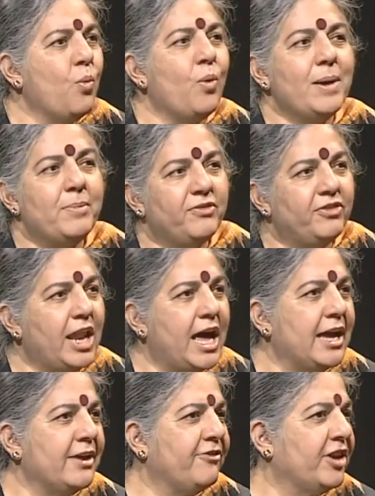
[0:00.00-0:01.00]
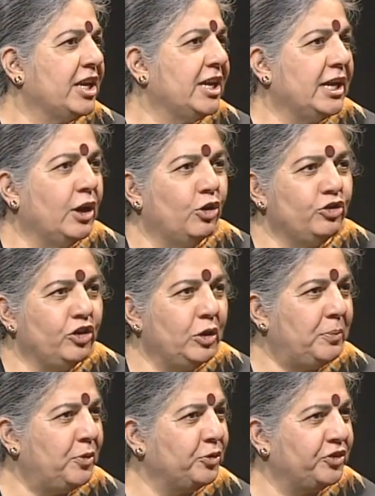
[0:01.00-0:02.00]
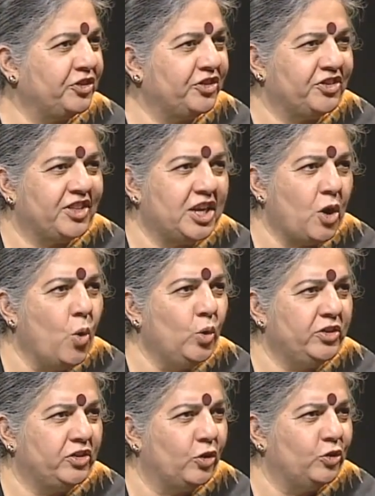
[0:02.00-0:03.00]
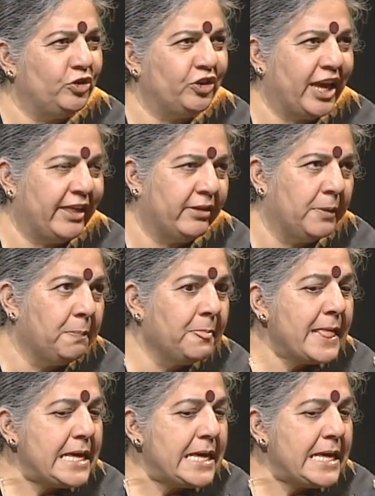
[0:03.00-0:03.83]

web of life and her ecological processes that hold it all together,